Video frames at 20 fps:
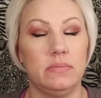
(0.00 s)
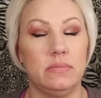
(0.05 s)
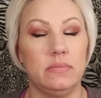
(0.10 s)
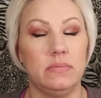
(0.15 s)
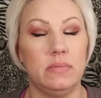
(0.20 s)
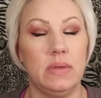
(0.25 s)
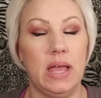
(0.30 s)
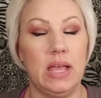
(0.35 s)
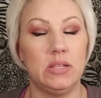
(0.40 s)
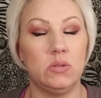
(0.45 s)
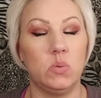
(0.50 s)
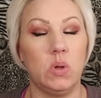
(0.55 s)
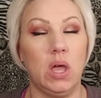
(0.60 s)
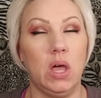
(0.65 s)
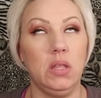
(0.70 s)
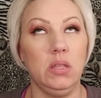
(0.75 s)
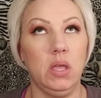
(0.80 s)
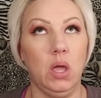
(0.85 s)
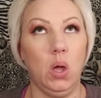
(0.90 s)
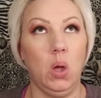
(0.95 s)
as we all
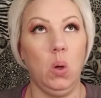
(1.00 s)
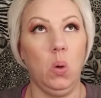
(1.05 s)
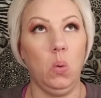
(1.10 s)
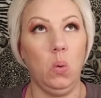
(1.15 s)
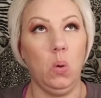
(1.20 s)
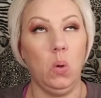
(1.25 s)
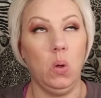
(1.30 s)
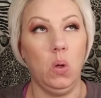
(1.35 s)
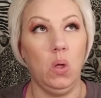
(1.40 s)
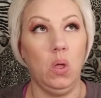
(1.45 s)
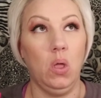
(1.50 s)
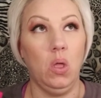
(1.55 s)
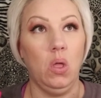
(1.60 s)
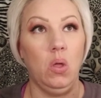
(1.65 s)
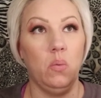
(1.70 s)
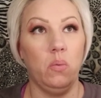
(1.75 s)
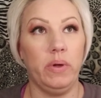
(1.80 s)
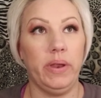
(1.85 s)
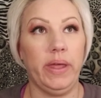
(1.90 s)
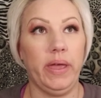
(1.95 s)
know,
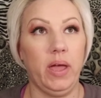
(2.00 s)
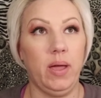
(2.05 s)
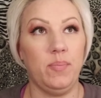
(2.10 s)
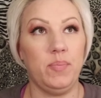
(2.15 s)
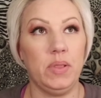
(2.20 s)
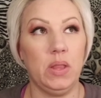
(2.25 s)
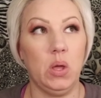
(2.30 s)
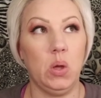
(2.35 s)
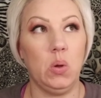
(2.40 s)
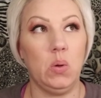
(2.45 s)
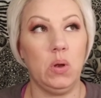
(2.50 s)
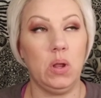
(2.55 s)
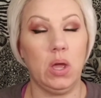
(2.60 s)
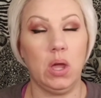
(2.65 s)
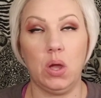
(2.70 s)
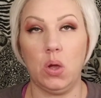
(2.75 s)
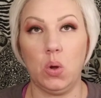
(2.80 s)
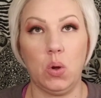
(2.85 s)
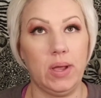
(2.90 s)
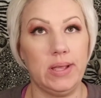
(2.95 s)
when I upload a
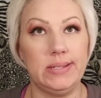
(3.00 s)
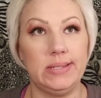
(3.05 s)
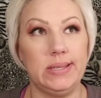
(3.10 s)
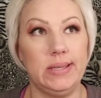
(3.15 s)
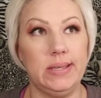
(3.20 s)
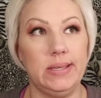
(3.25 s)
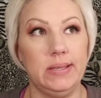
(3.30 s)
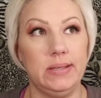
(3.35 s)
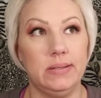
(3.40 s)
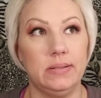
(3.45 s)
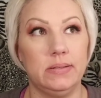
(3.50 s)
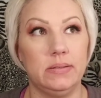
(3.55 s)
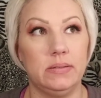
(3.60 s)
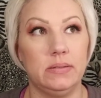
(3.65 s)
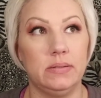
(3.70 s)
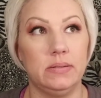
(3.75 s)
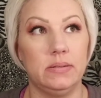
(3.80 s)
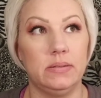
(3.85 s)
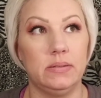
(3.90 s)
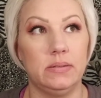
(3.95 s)
crazy,
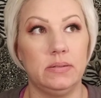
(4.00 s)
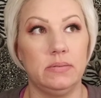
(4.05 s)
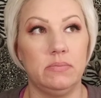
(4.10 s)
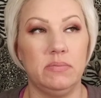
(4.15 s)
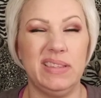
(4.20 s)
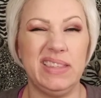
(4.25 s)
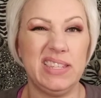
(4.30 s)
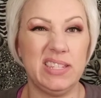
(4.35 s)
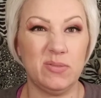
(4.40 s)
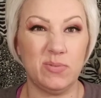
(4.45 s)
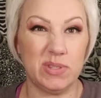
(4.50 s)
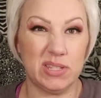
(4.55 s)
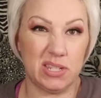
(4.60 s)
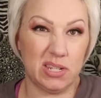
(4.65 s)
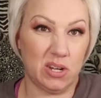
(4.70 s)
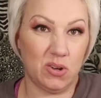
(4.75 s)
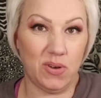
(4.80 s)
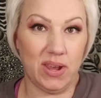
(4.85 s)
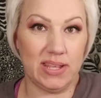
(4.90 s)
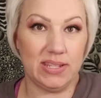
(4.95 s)
but this wasn't a
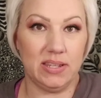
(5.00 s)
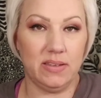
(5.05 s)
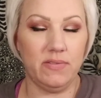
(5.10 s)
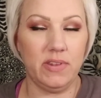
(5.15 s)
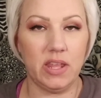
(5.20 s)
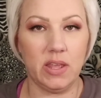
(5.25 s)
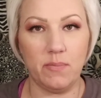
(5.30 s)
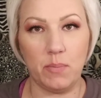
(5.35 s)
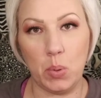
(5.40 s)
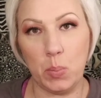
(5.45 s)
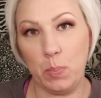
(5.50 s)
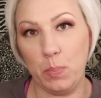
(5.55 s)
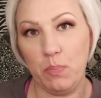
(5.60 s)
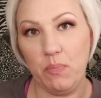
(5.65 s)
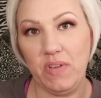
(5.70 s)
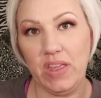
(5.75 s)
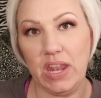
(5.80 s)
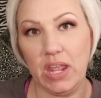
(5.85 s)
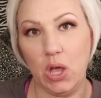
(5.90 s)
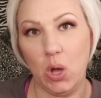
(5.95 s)
crazy
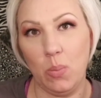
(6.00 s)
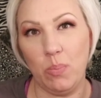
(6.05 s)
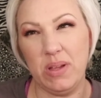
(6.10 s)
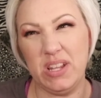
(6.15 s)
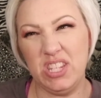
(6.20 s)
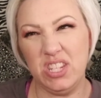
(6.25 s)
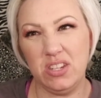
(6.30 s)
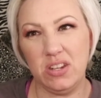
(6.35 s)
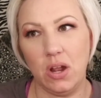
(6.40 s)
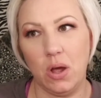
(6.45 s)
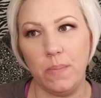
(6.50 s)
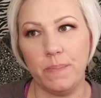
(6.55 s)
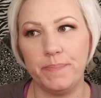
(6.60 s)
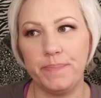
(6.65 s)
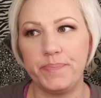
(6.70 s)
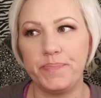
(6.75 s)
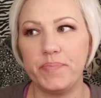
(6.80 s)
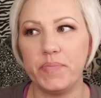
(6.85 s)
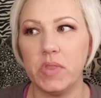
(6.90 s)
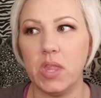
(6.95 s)
video, but you know
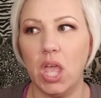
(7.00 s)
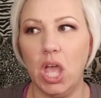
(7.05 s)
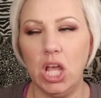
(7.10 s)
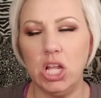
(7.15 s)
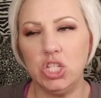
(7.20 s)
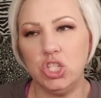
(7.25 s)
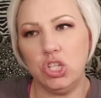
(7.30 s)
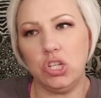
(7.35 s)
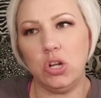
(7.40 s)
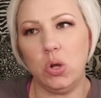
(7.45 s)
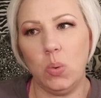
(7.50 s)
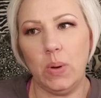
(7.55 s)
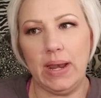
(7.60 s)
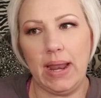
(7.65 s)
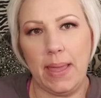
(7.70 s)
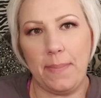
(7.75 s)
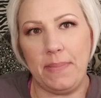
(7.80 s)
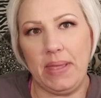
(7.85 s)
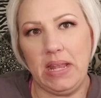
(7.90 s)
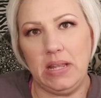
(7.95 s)
what I
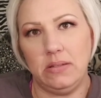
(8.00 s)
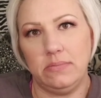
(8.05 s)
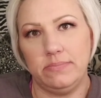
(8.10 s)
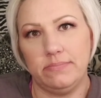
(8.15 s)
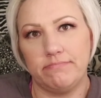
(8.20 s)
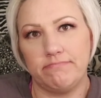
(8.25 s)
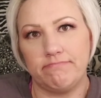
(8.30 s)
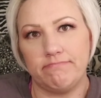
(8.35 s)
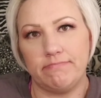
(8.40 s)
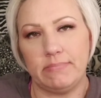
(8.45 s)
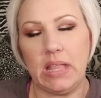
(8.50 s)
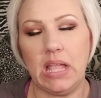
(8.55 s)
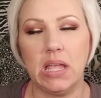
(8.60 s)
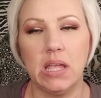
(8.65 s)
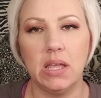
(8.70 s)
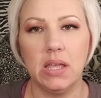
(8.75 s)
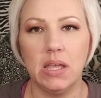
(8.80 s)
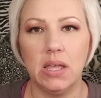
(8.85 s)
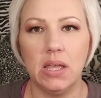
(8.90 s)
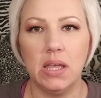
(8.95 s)
mean.
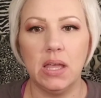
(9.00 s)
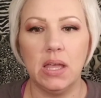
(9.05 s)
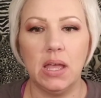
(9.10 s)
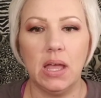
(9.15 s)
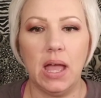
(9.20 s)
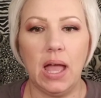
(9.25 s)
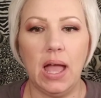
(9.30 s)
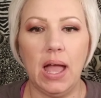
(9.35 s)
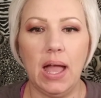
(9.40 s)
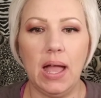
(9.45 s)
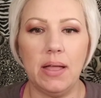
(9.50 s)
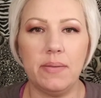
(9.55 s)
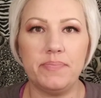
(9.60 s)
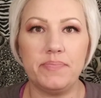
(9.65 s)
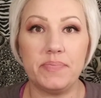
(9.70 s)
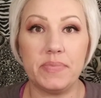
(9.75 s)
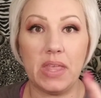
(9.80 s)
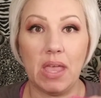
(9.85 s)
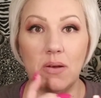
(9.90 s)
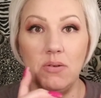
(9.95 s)

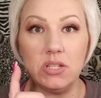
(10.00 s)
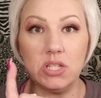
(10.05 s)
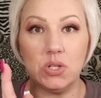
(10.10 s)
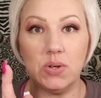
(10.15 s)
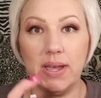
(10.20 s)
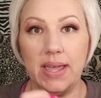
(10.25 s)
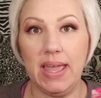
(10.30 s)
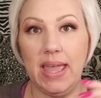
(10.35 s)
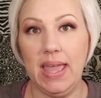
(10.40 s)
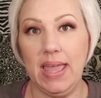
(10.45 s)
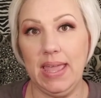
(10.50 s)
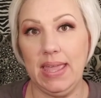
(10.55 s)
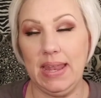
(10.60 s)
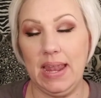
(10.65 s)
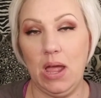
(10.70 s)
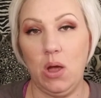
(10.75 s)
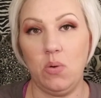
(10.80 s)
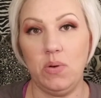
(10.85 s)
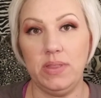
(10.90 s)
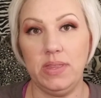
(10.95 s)
It was great hanging
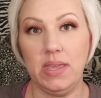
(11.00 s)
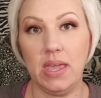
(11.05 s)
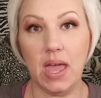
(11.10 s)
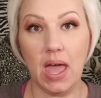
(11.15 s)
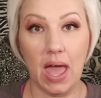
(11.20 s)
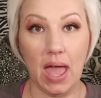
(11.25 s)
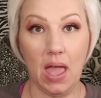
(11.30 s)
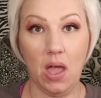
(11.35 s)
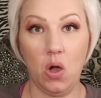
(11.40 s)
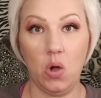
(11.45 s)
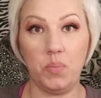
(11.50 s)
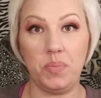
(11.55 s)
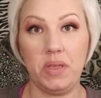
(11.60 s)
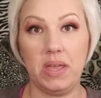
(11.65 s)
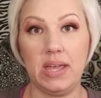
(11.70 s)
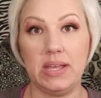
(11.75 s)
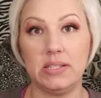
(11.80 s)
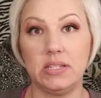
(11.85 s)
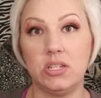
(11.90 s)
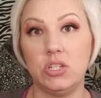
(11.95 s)
out with you. I hope you
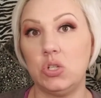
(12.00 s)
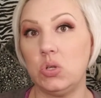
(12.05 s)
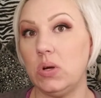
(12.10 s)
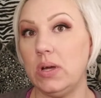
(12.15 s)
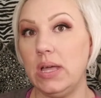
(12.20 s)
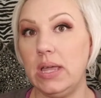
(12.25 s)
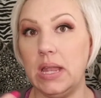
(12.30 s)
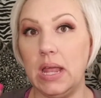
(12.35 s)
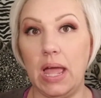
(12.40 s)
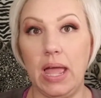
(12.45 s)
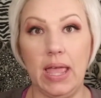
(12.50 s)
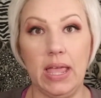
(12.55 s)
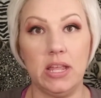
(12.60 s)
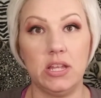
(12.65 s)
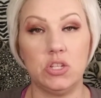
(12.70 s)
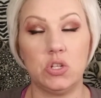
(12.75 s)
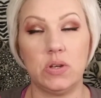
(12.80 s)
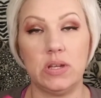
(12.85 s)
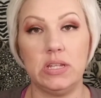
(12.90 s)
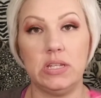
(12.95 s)
guys enjoyed. I
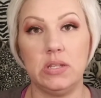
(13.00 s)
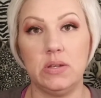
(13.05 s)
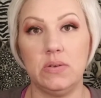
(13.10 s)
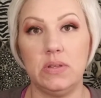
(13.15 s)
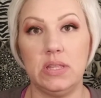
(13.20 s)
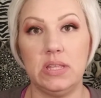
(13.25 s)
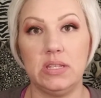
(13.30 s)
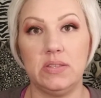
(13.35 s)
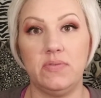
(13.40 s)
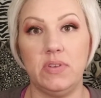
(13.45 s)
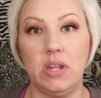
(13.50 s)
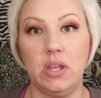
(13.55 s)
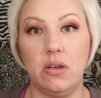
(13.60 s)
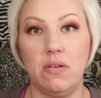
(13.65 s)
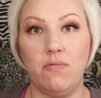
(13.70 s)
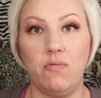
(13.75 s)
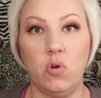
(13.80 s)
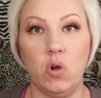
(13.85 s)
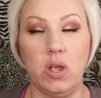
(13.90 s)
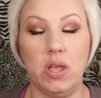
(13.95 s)
enjoyed doing this video
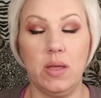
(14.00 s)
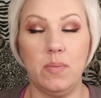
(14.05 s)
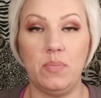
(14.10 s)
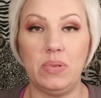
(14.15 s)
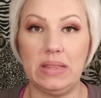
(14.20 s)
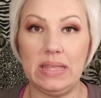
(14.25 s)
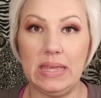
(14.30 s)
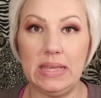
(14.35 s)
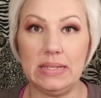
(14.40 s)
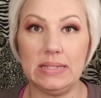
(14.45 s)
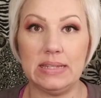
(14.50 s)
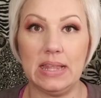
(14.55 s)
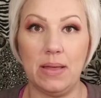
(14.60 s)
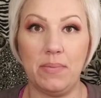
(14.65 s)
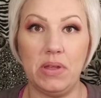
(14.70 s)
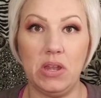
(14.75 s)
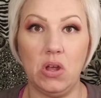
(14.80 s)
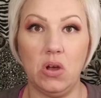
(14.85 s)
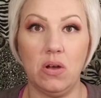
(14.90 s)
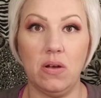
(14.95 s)
for you. Please let me
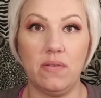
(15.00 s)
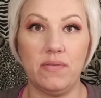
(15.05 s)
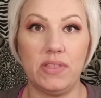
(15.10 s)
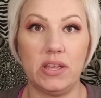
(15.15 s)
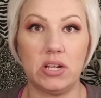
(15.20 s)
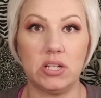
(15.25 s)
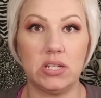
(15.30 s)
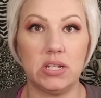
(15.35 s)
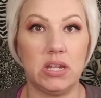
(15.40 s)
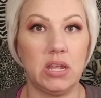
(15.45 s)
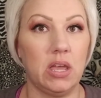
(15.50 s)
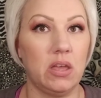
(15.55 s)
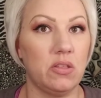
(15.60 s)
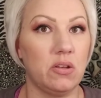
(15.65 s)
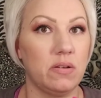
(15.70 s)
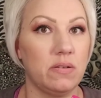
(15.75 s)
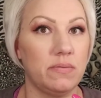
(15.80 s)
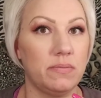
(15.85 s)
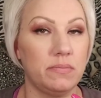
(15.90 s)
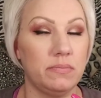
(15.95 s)
know if there's any other